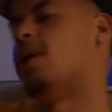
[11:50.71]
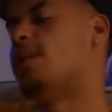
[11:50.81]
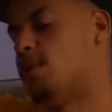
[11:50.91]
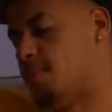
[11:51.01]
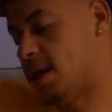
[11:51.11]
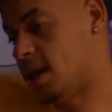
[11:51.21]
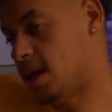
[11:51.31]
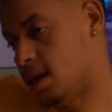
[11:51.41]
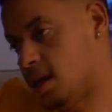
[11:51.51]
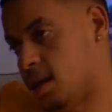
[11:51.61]
we will
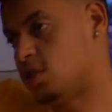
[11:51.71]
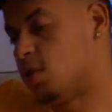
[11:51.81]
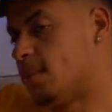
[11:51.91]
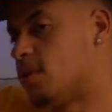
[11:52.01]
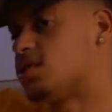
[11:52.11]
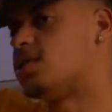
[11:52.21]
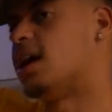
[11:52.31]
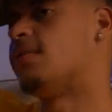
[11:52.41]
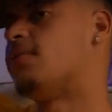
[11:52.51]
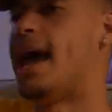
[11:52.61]
be doing more
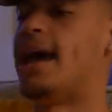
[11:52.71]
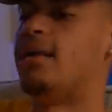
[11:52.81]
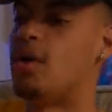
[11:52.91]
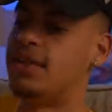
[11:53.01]
stuff. And